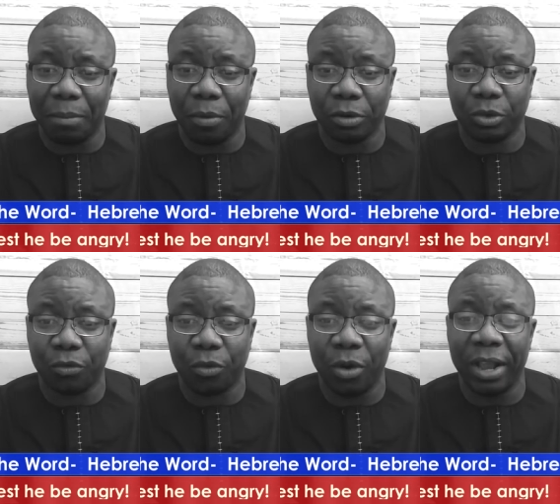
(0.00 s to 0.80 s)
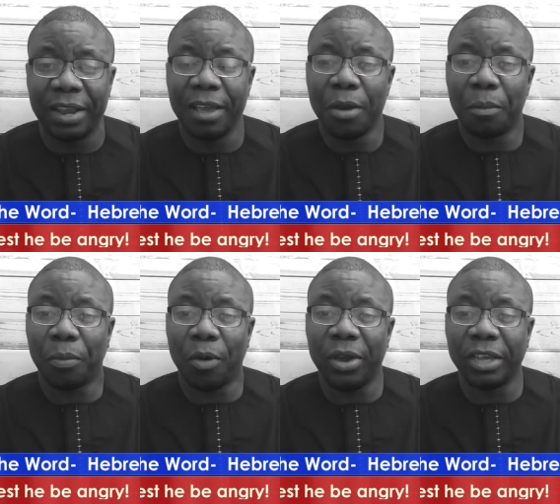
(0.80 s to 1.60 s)
box of oil,
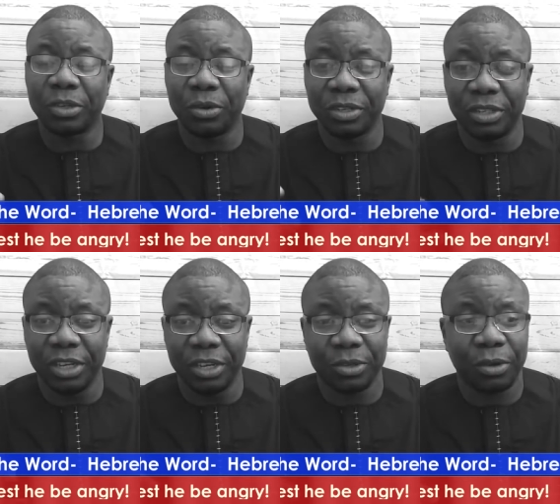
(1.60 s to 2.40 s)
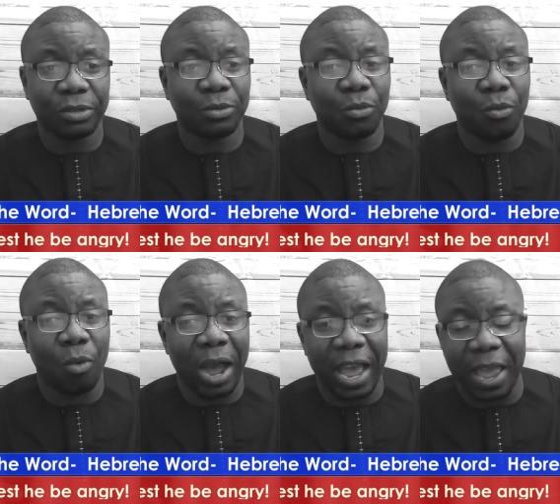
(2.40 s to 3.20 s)
pour it on Jesus,
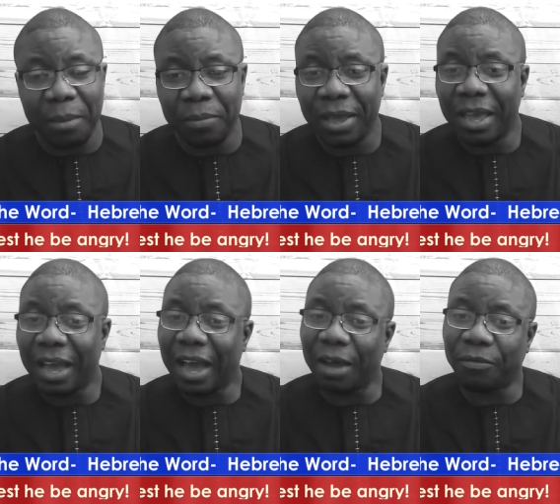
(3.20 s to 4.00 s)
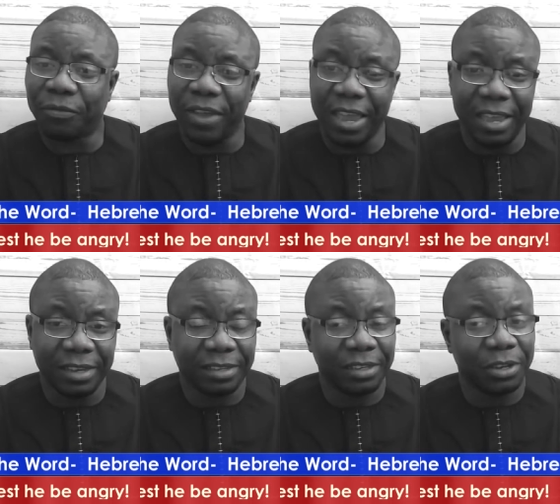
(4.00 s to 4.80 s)
wipe her
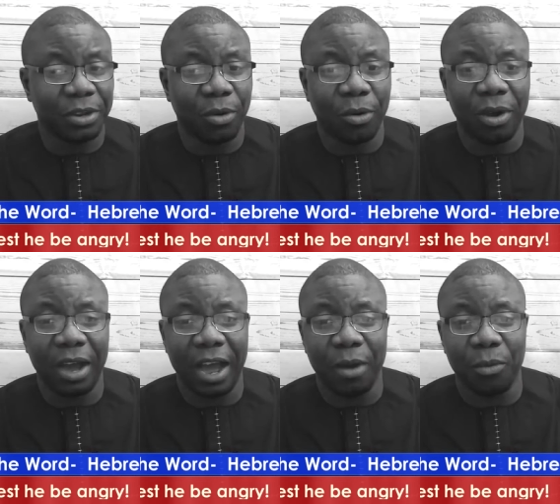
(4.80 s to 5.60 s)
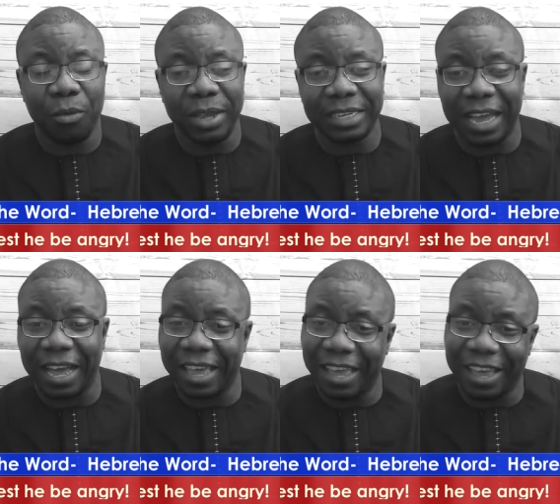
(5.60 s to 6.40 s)
feet, you know, uh, with
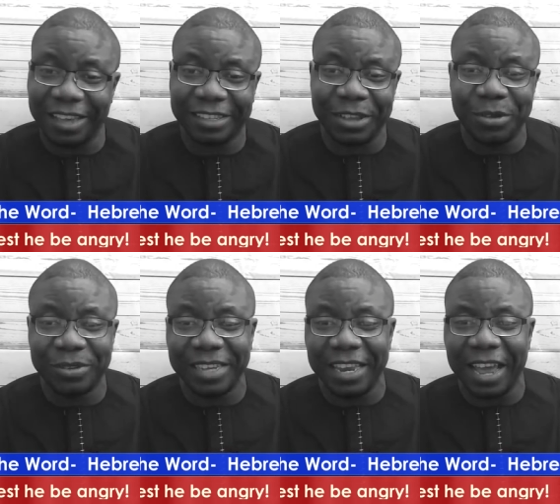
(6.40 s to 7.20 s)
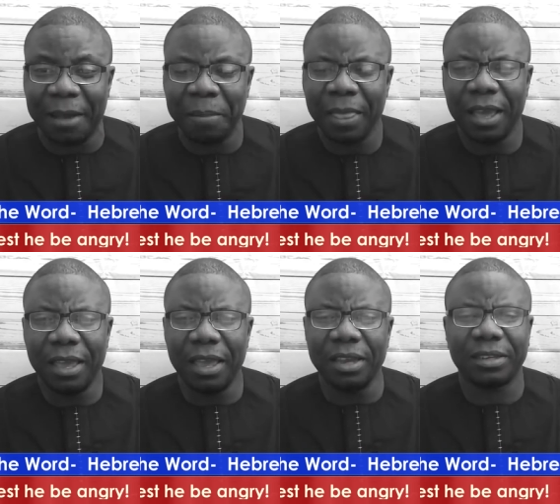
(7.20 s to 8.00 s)
her ears. Can you see that?
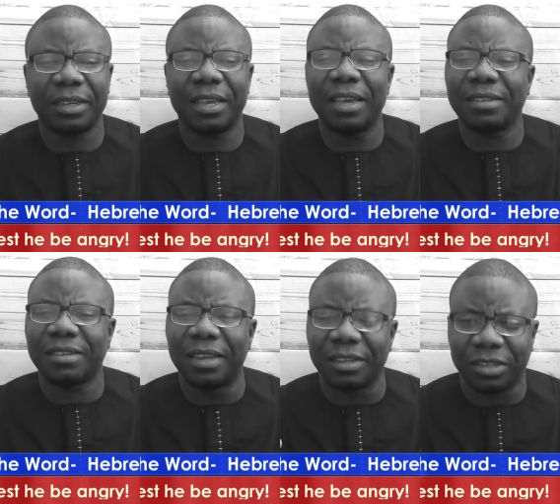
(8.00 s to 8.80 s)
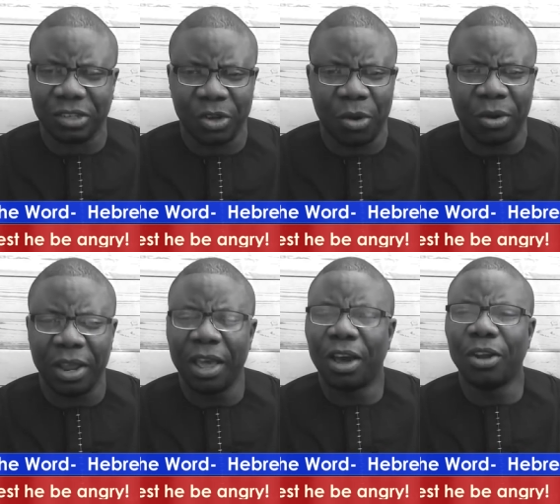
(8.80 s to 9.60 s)
He, he kissed the
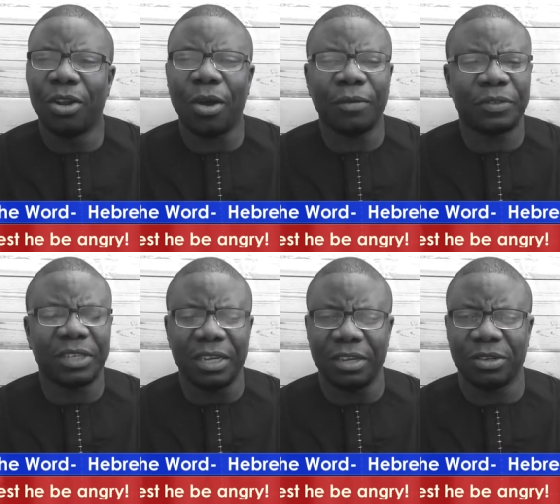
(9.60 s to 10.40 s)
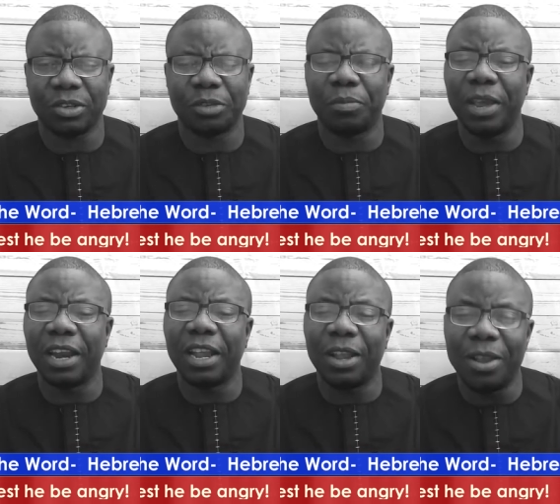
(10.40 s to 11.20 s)
son. Love Jesus. Be
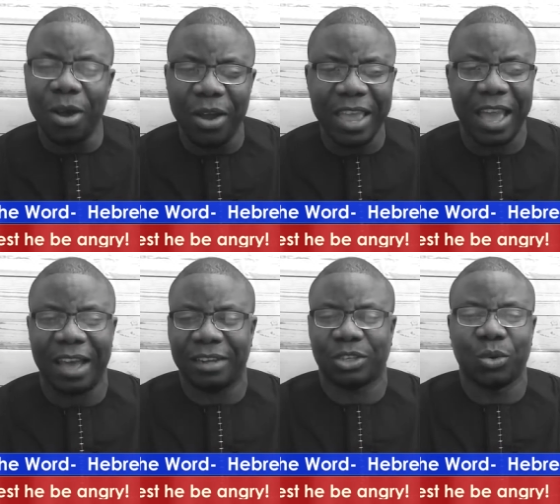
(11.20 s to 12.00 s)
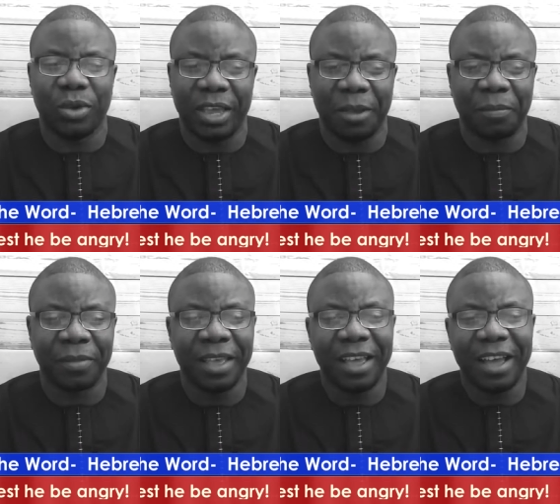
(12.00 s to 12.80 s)
loyal to him
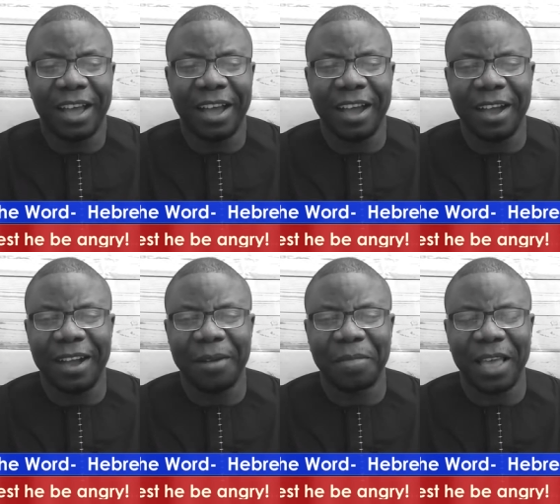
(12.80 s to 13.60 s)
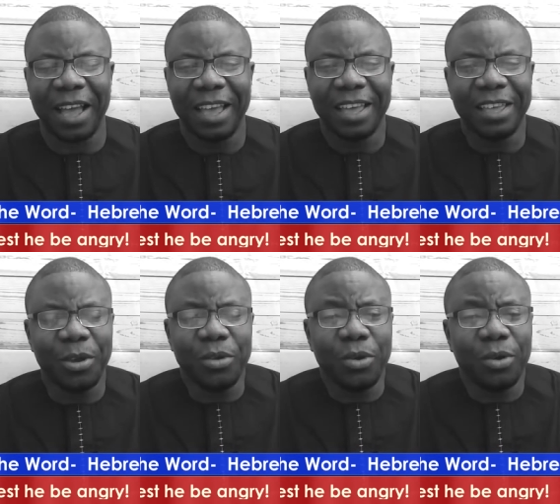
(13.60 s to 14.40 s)
uh,
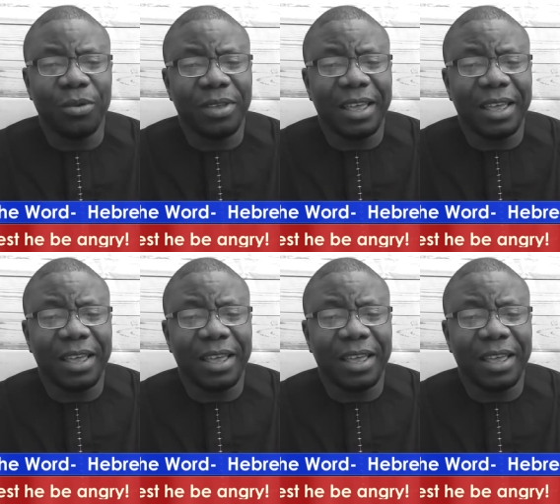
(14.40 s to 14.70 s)
you, you